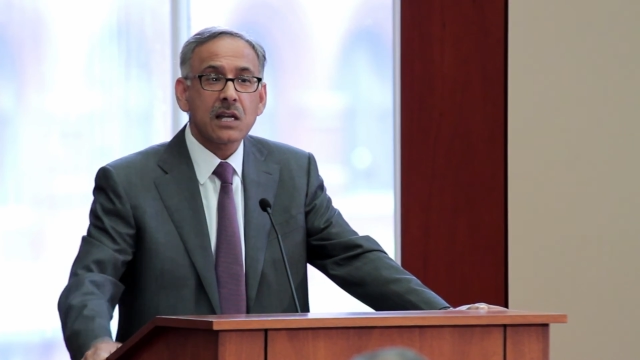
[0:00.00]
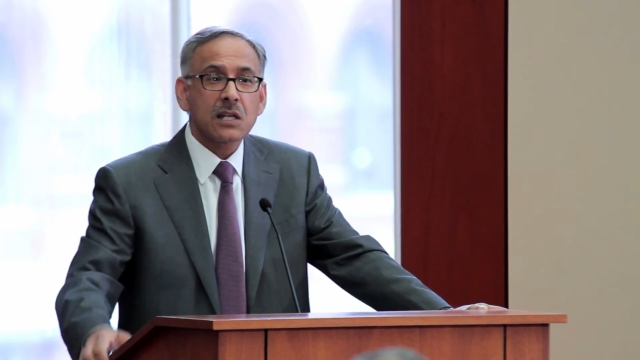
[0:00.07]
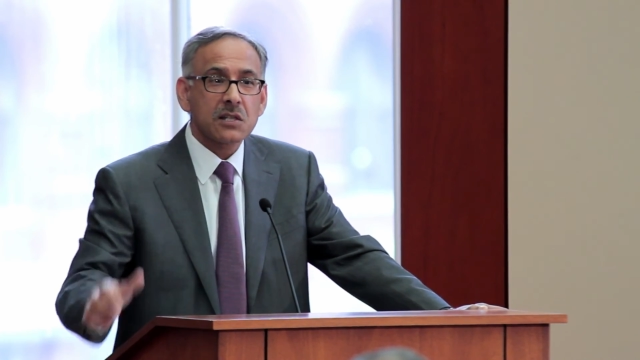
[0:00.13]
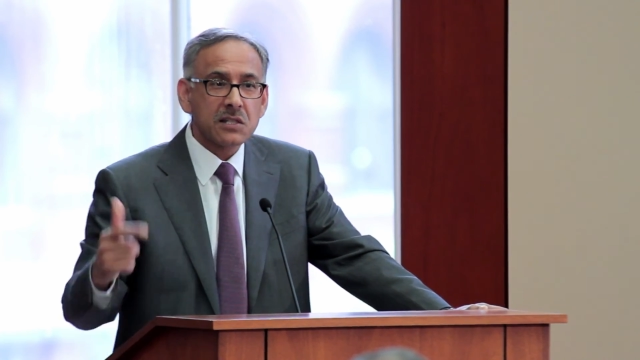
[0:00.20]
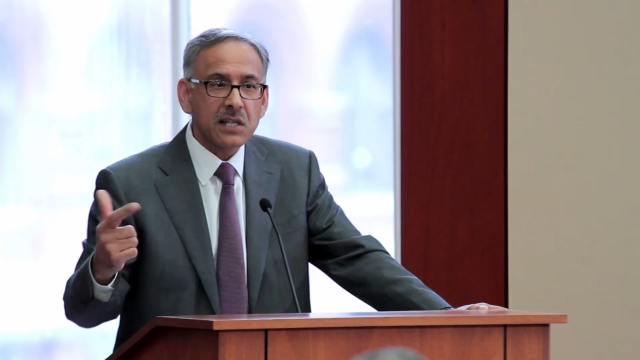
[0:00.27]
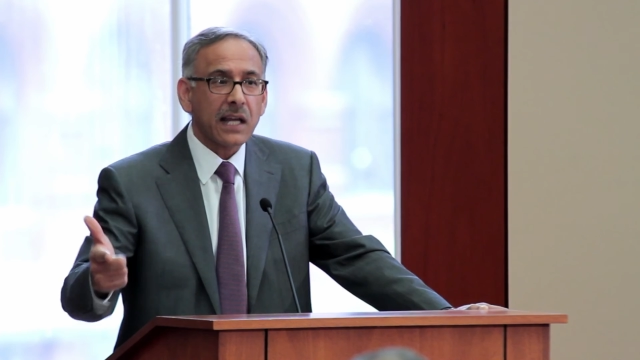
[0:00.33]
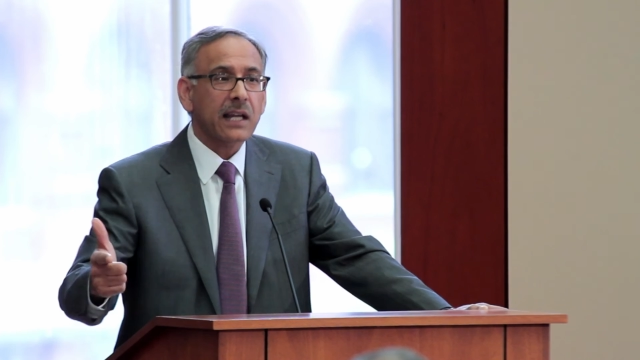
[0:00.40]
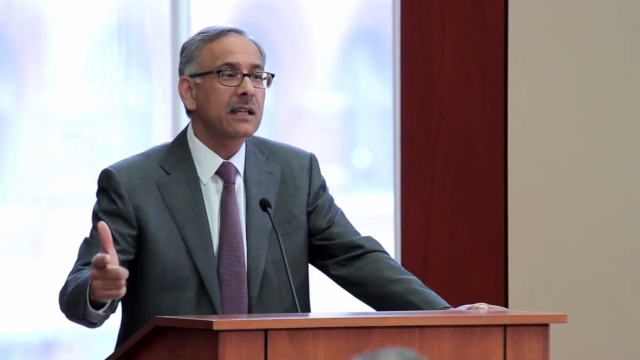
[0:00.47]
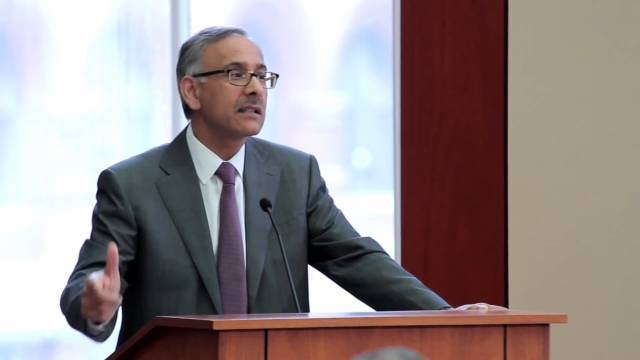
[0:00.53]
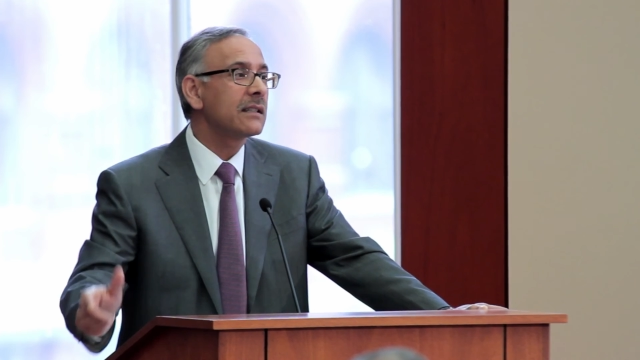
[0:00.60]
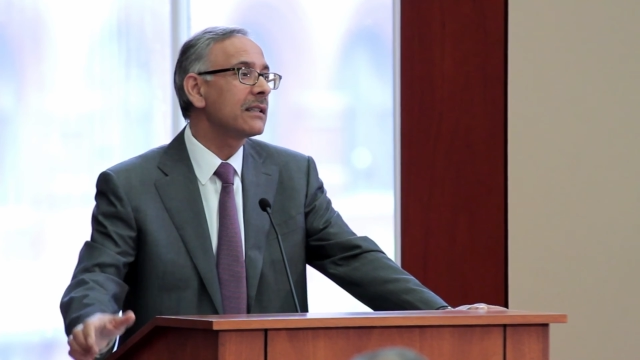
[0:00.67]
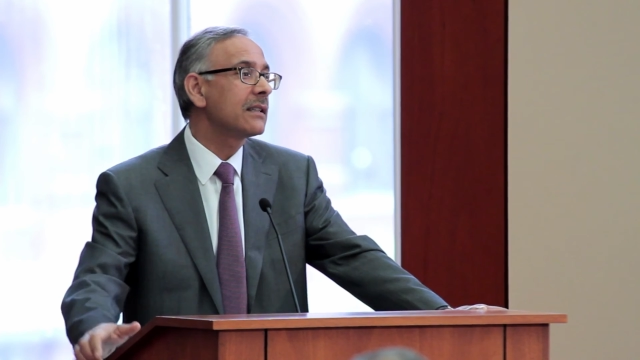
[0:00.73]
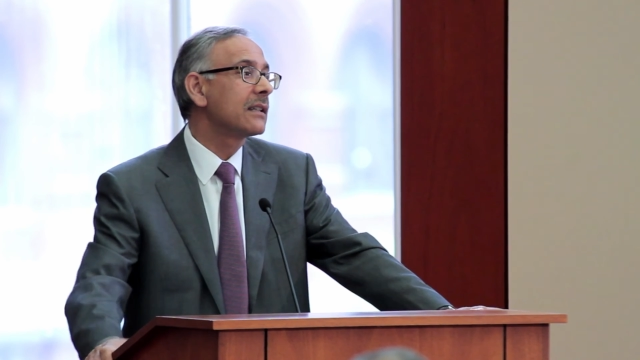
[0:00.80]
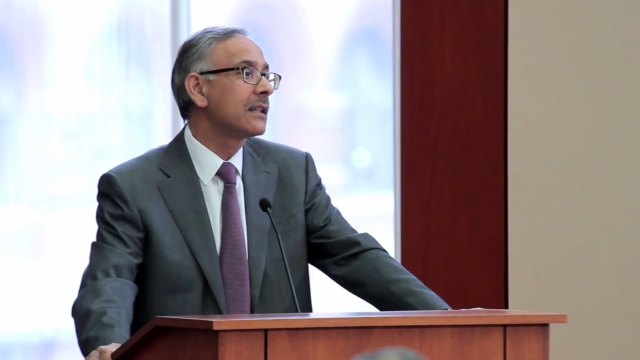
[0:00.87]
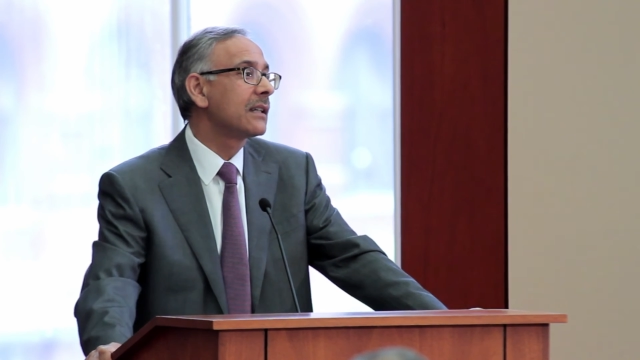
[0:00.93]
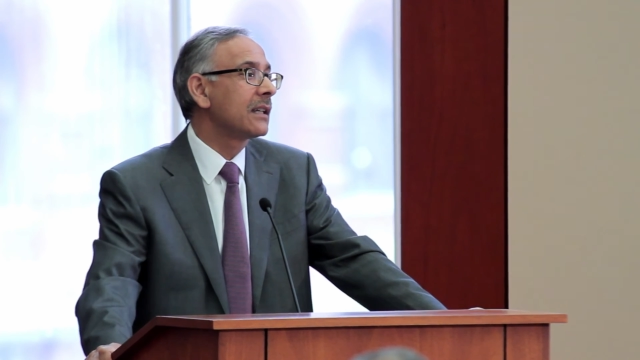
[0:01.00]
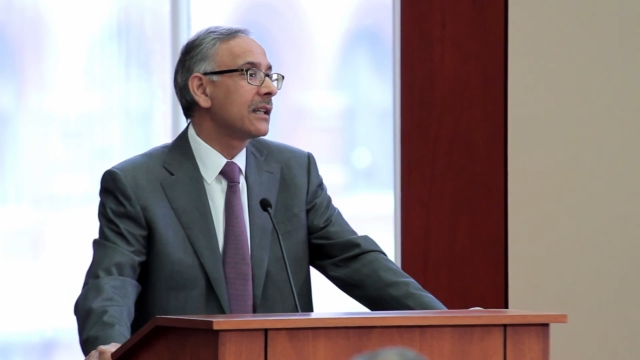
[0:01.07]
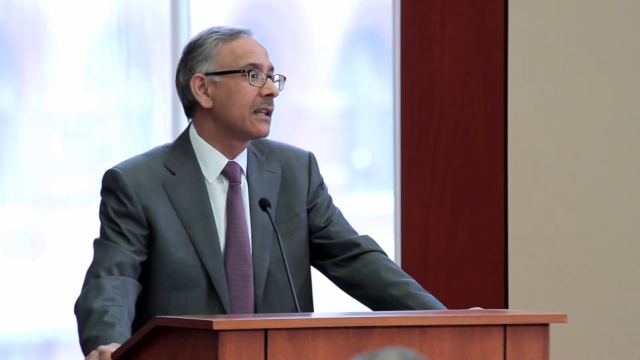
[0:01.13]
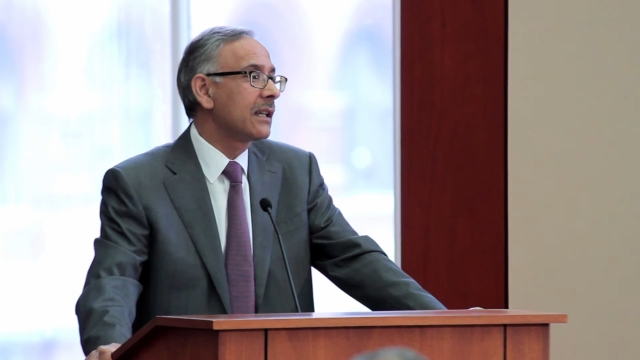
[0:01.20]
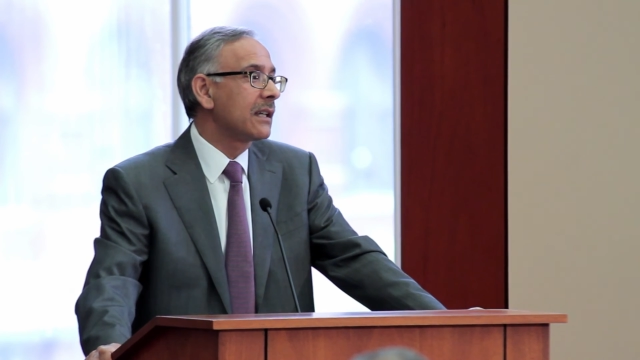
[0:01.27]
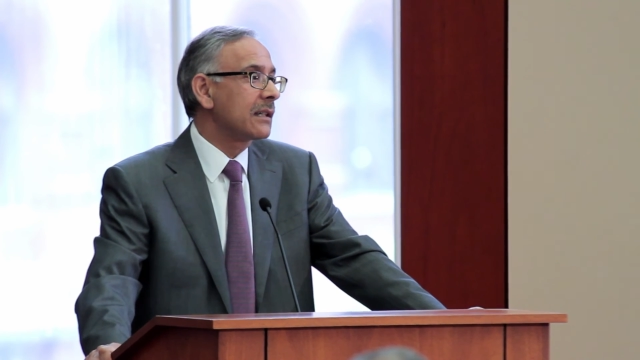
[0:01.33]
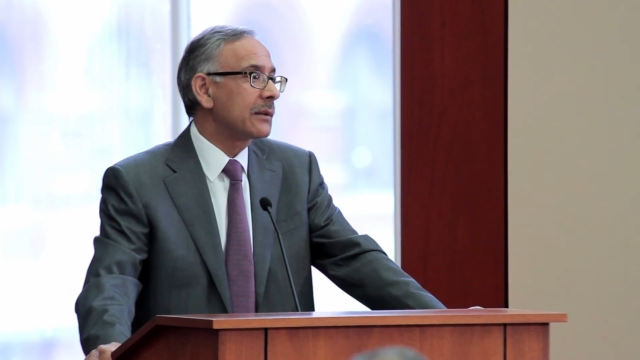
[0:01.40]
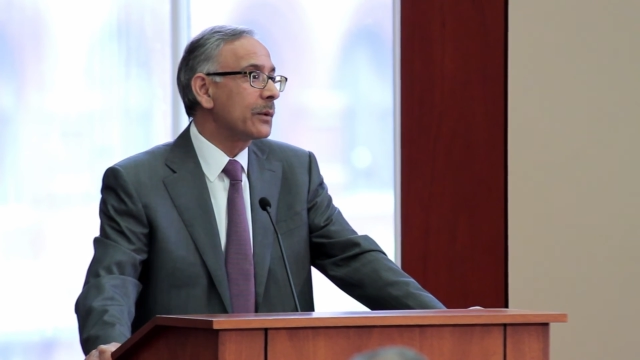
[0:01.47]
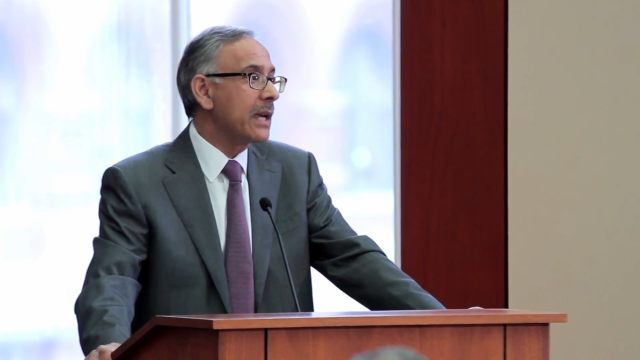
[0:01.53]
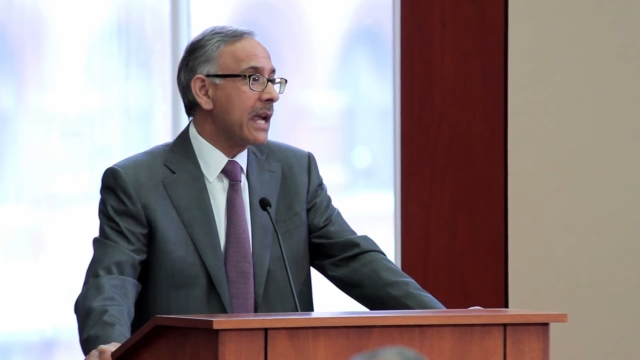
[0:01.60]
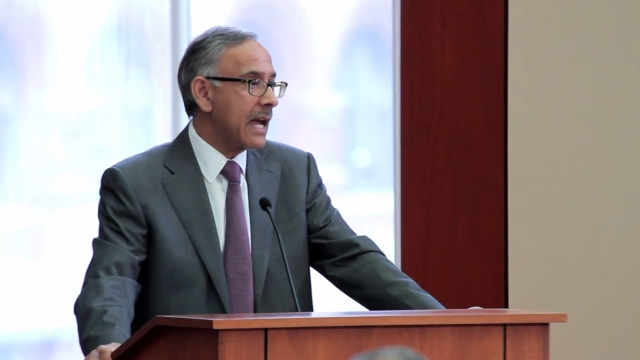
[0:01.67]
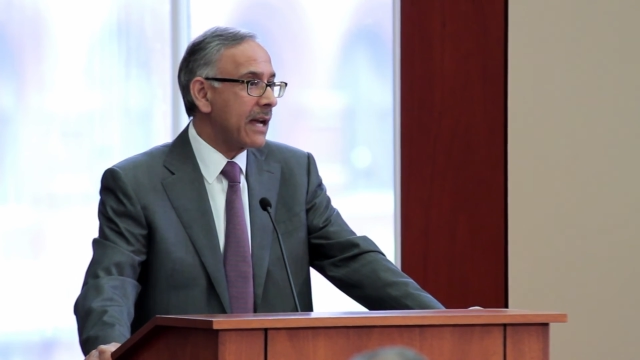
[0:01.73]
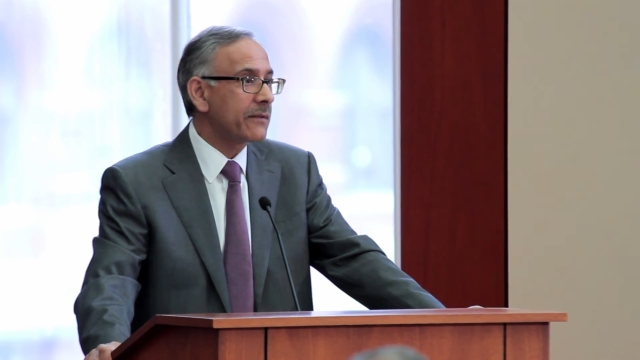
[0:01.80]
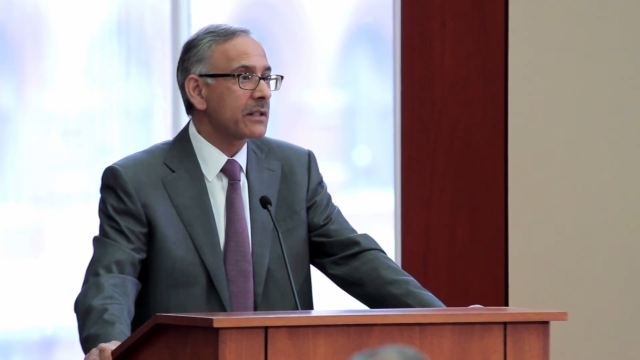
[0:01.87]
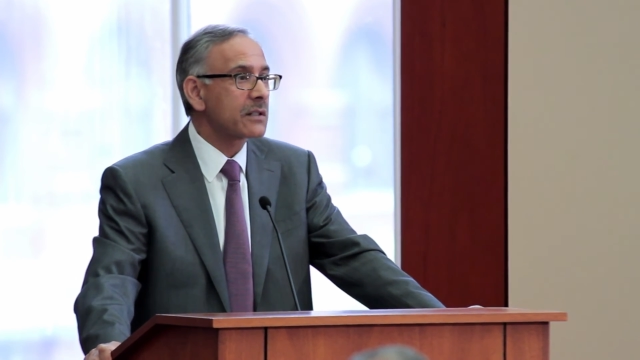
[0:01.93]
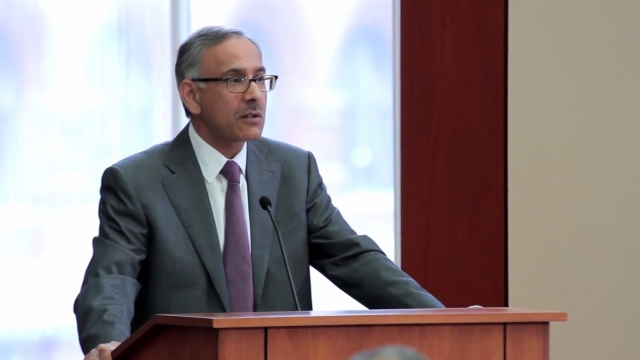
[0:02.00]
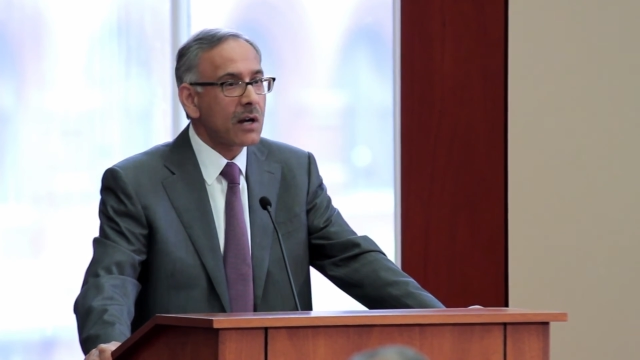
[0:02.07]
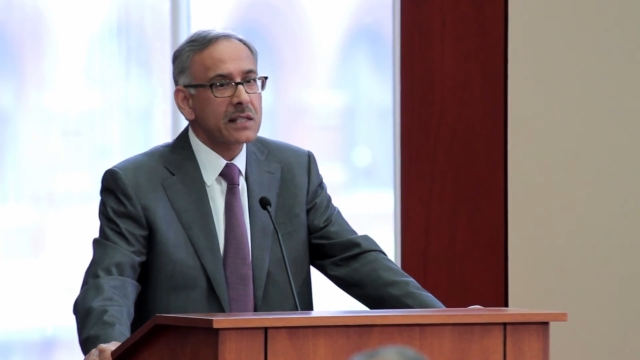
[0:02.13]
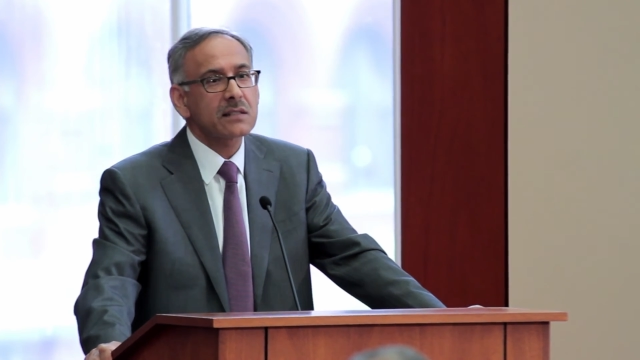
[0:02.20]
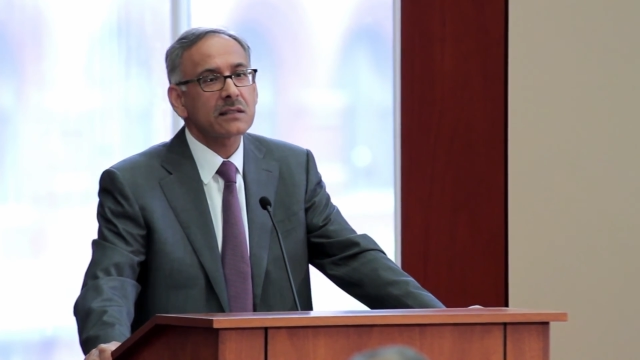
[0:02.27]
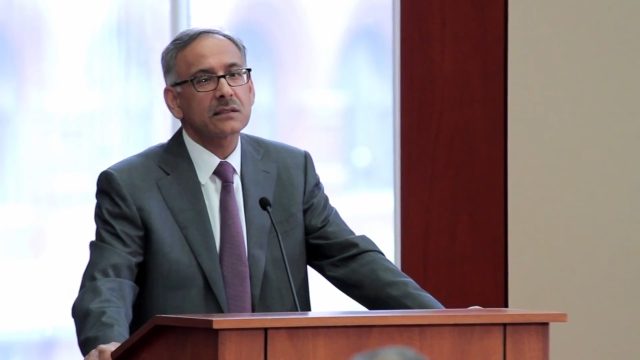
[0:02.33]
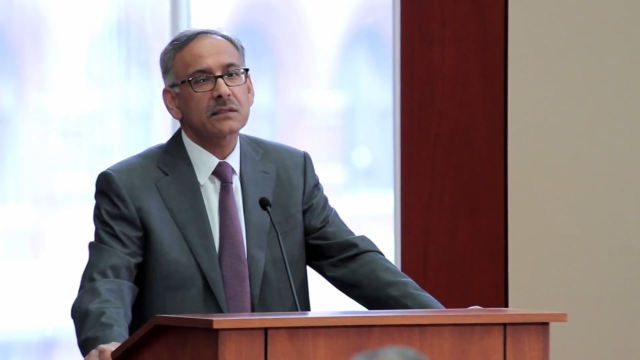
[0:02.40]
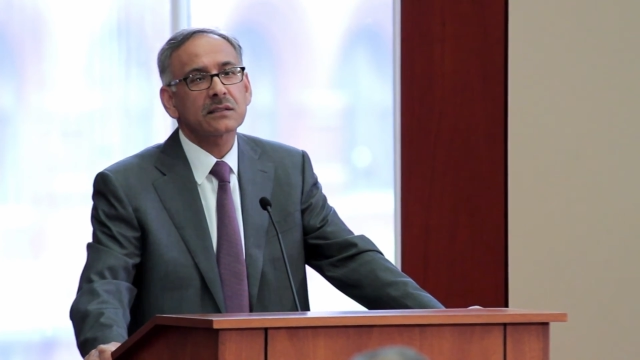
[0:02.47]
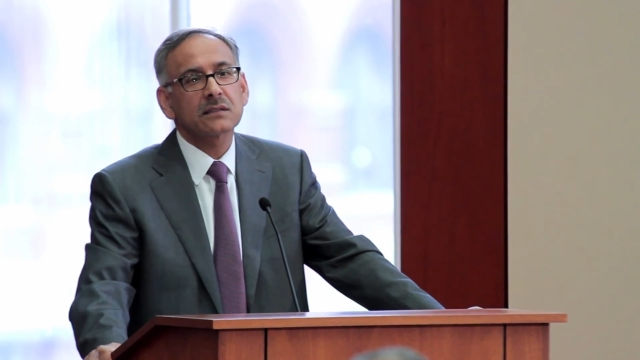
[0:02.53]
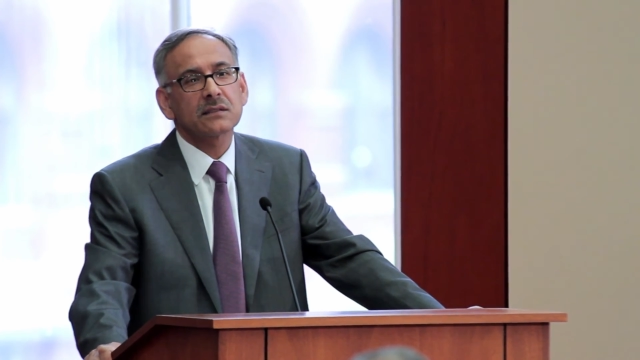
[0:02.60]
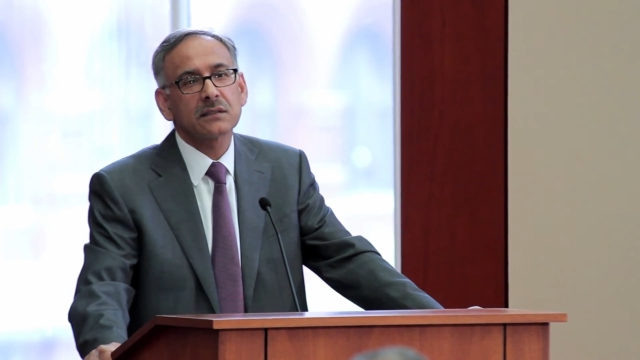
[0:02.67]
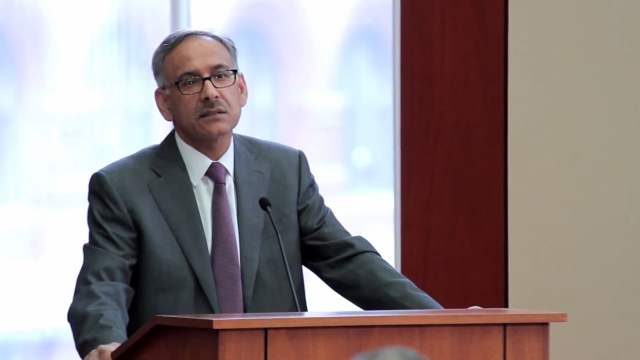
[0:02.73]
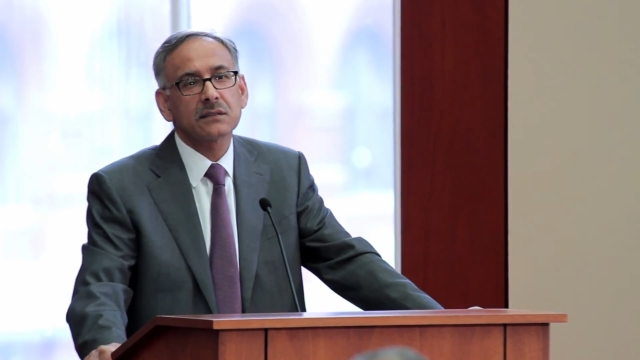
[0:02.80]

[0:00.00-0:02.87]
Second, we have a crisis.